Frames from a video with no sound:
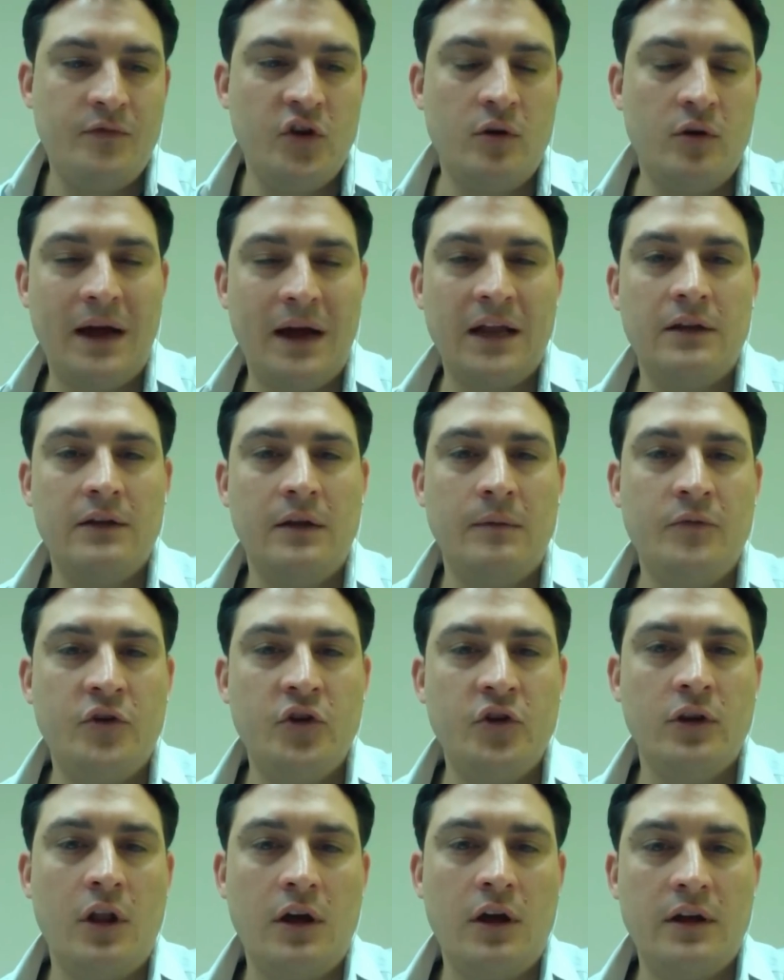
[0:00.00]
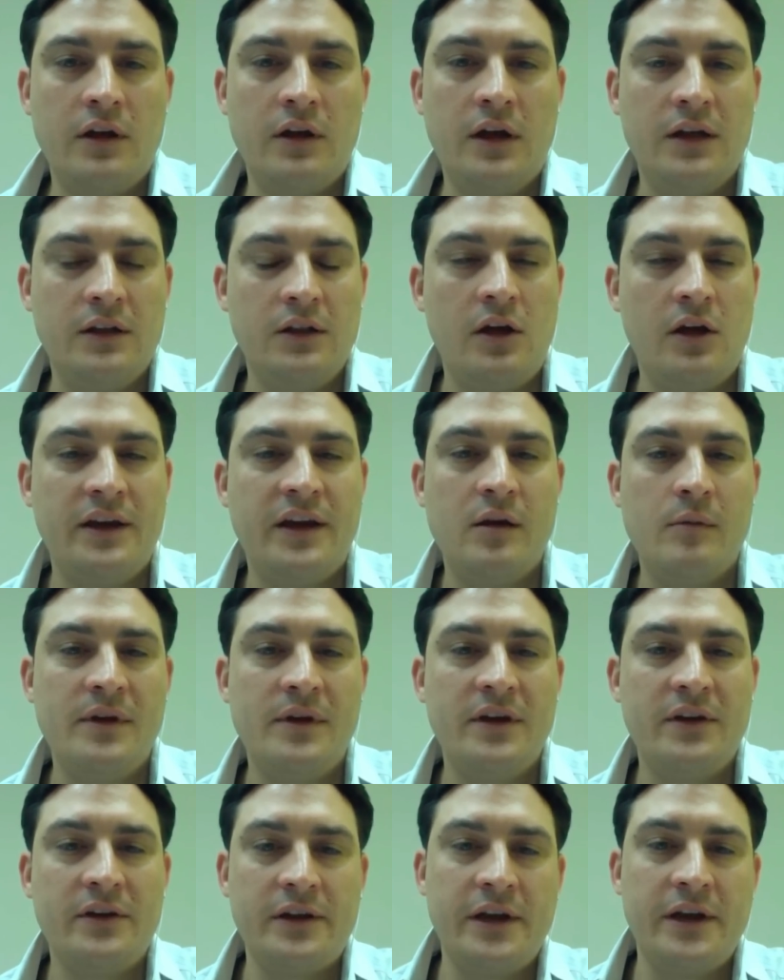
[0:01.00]
doing Lawn Care
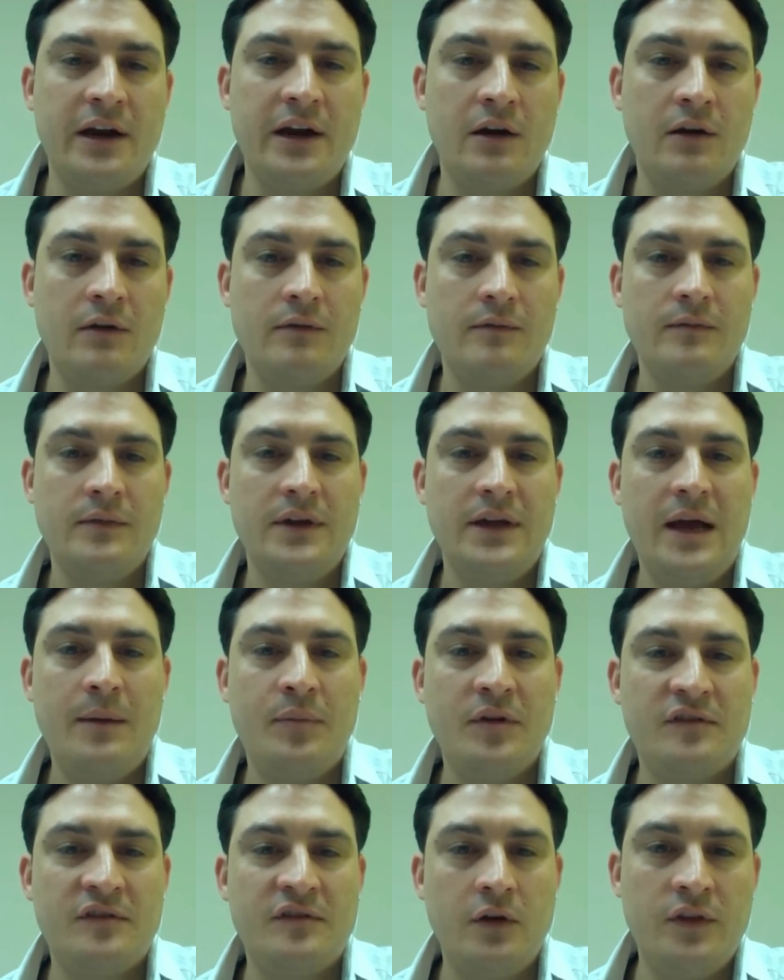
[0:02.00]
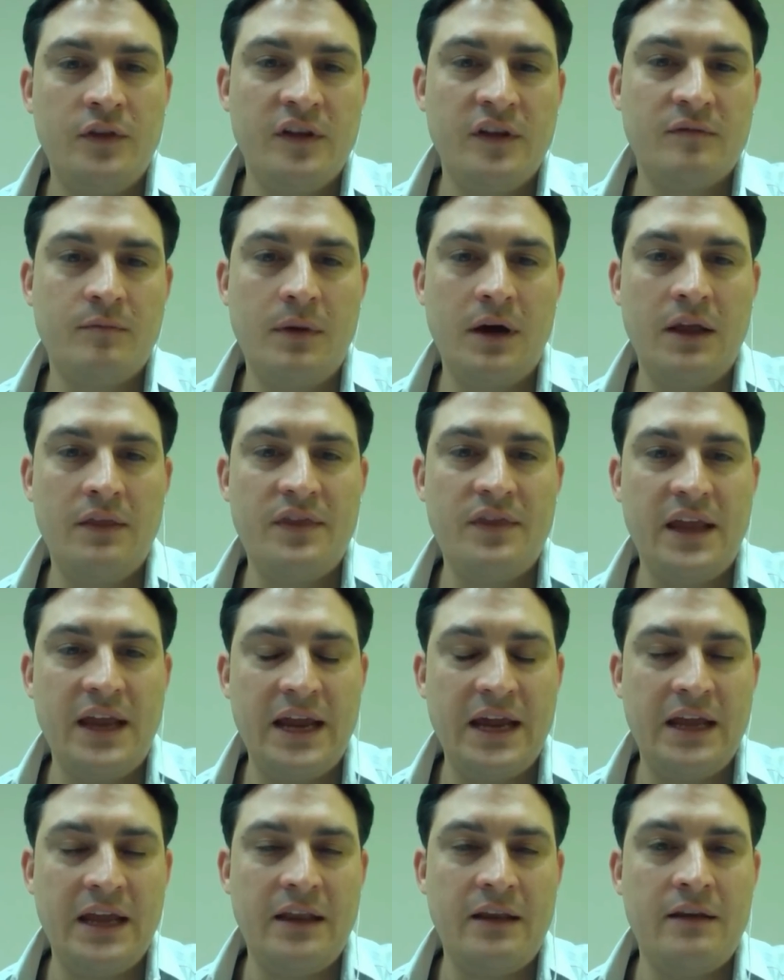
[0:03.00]
Millionaire episode this month,
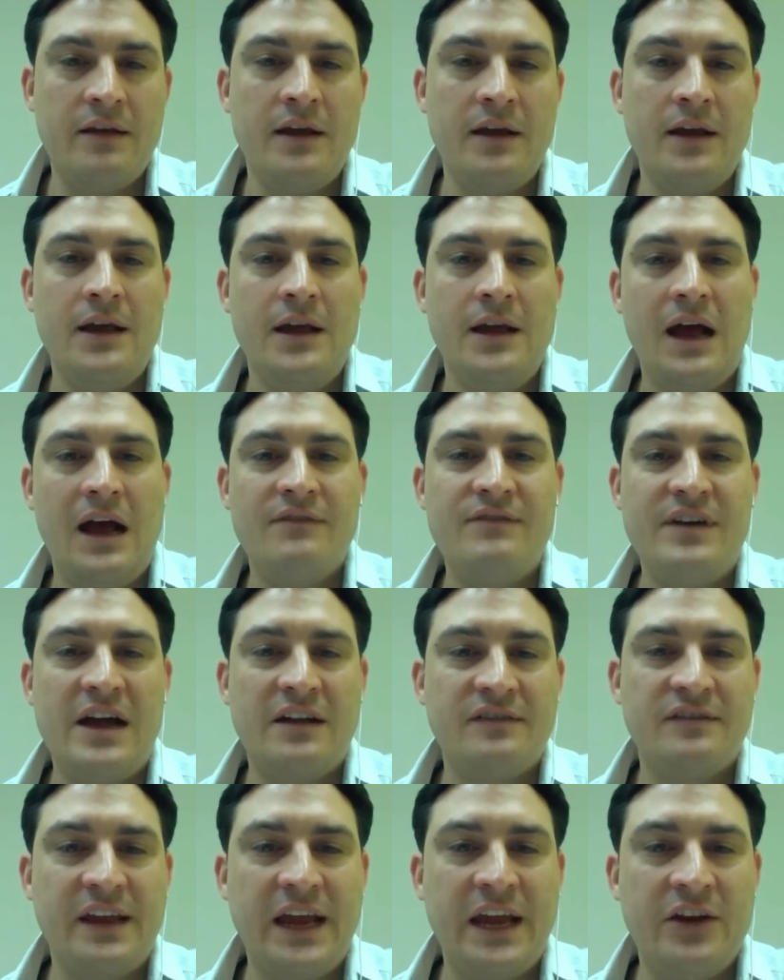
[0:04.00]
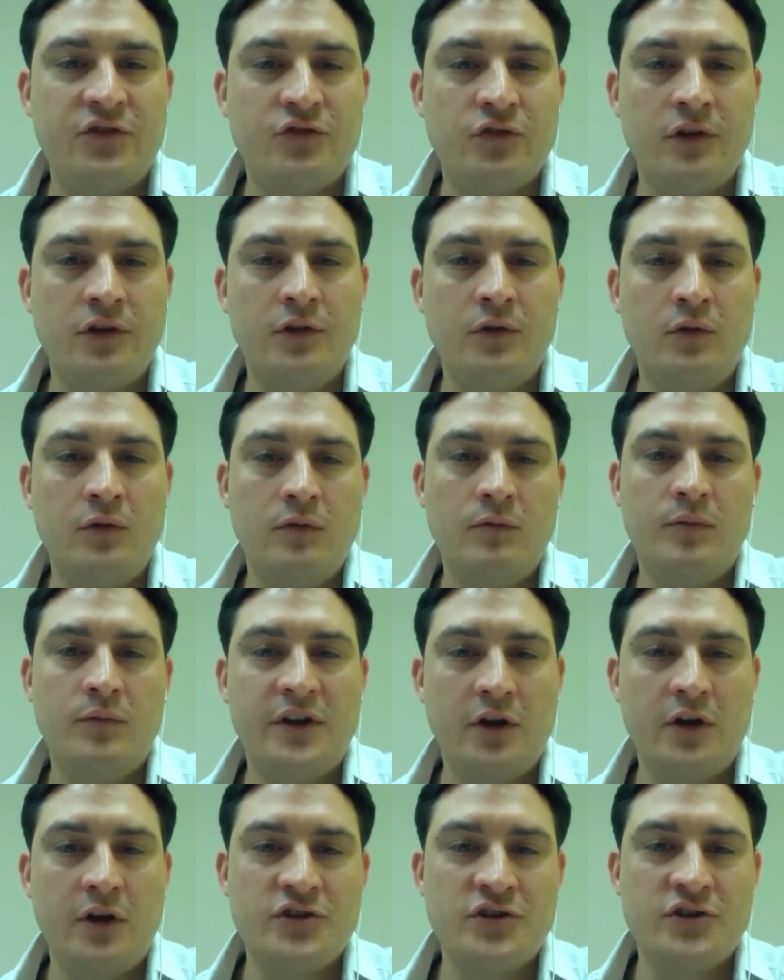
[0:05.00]
and I've asked Andrew
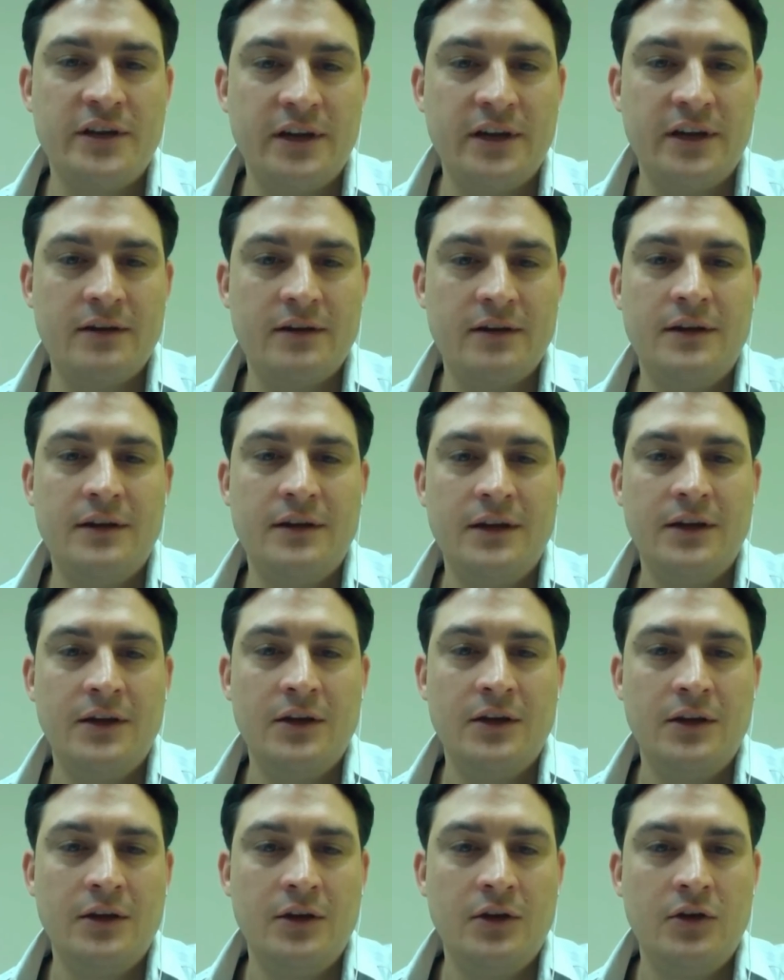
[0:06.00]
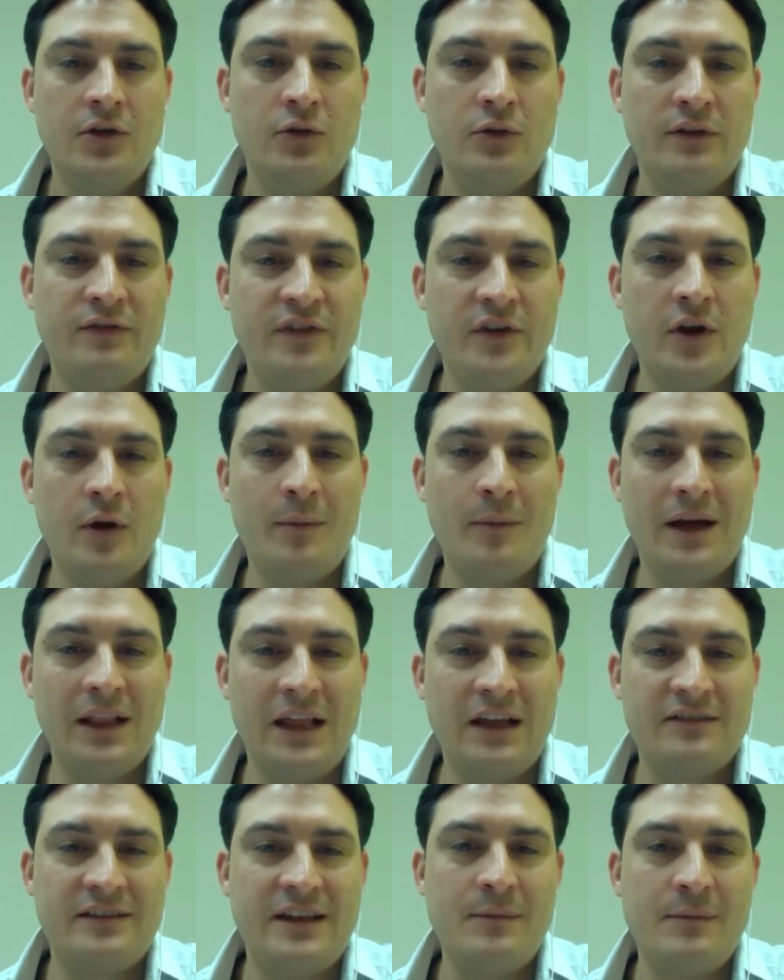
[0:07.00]
Potoshnik, who, if you know my
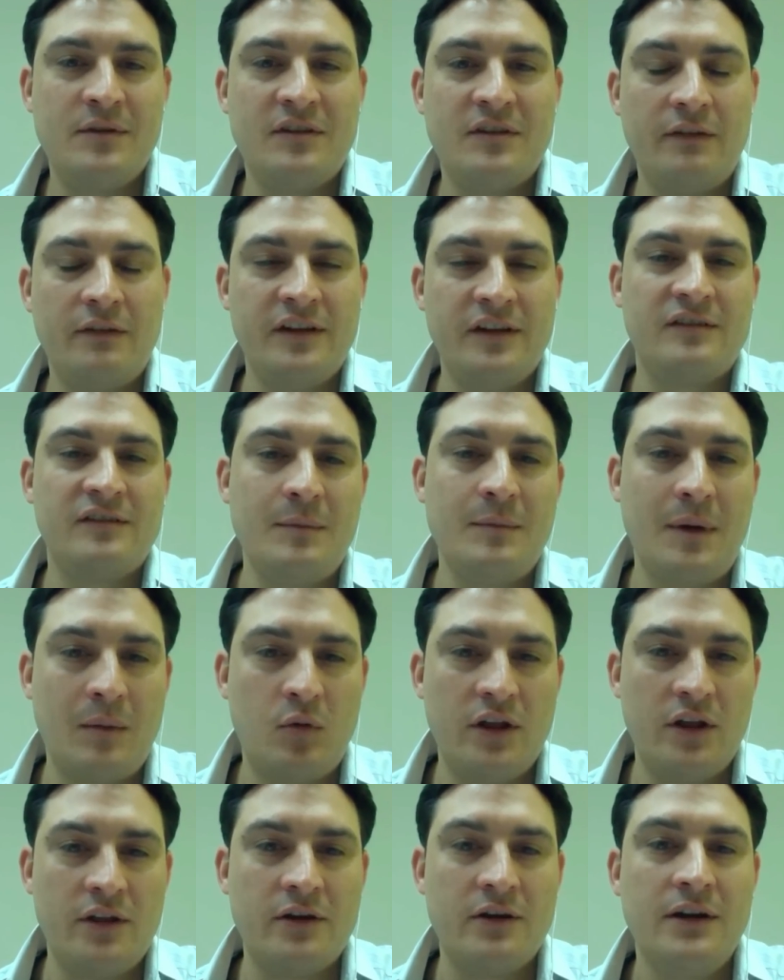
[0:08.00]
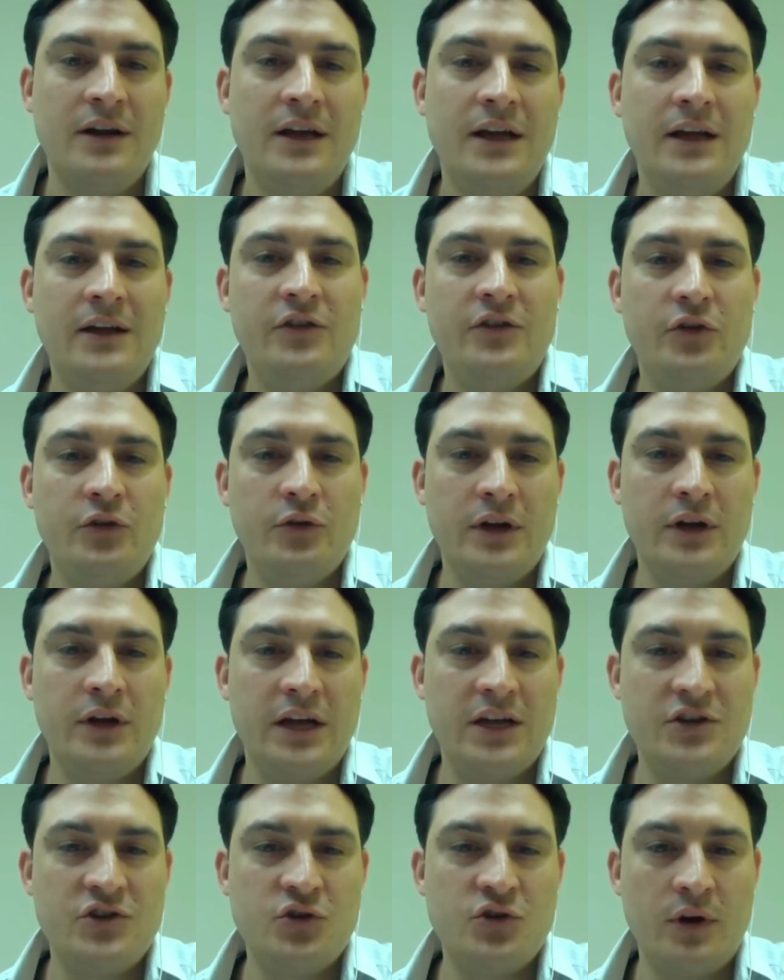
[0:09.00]
last name, is obviously my brother,
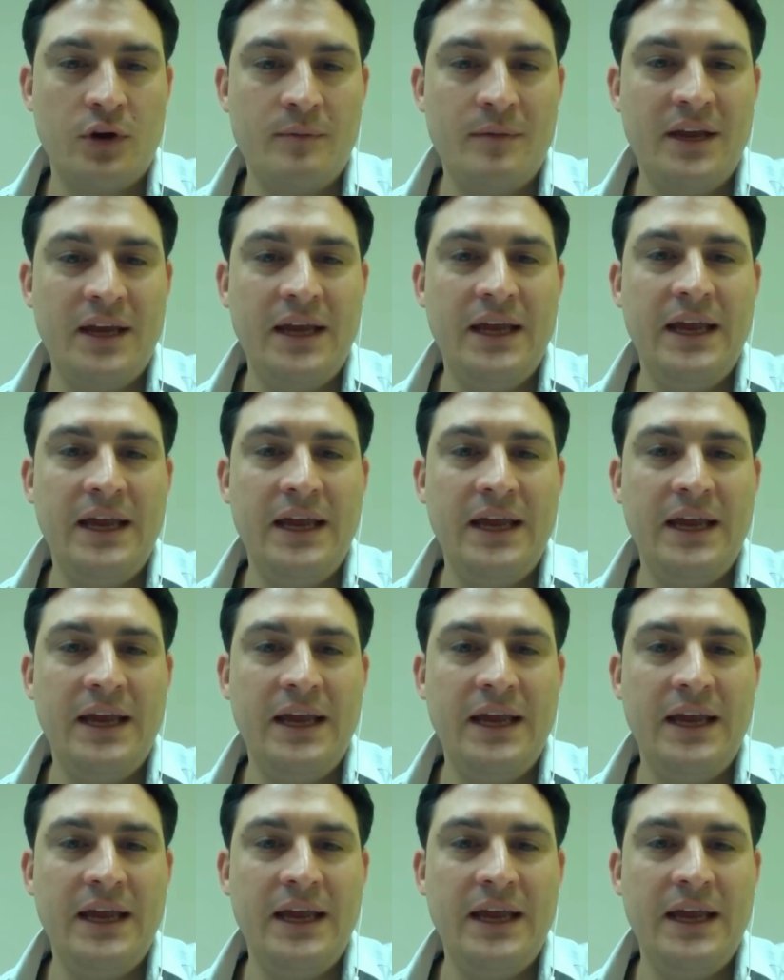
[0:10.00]
to join me.